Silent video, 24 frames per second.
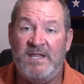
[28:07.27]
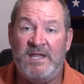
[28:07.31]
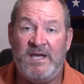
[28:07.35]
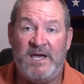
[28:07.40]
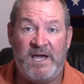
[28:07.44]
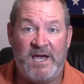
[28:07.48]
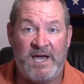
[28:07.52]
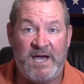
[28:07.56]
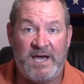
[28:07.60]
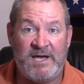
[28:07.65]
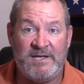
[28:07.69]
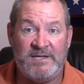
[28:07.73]

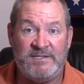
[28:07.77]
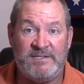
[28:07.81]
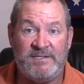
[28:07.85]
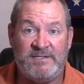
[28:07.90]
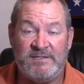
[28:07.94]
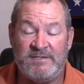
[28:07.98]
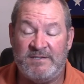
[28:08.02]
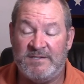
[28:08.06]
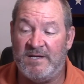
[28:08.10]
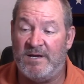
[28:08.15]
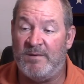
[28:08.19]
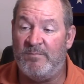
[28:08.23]
that has
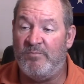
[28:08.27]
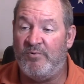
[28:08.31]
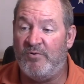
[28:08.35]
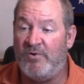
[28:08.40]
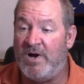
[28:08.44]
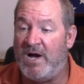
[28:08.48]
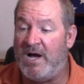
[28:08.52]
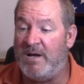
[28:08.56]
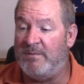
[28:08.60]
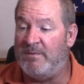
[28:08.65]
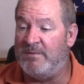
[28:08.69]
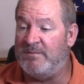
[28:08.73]
some
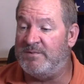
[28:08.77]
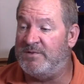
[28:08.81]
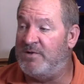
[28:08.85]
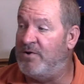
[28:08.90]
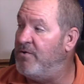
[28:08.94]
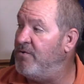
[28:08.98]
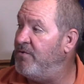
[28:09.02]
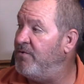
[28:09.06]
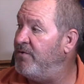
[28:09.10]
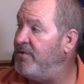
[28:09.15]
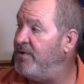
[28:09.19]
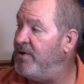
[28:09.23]
problems
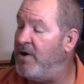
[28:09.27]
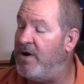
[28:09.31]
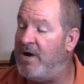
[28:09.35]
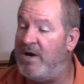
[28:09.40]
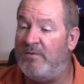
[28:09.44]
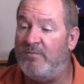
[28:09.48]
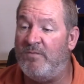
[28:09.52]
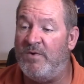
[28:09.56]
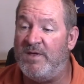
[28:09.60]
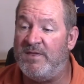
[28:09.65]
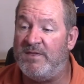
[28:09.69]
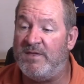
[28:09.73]
going
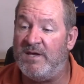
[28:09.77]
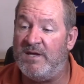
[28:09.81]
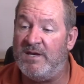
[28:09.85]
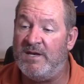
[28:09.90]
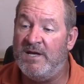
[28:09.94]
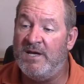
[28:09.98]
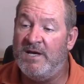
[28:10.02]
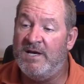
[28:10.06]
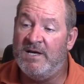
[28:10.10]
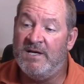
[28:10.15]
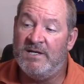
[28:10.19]
on with it.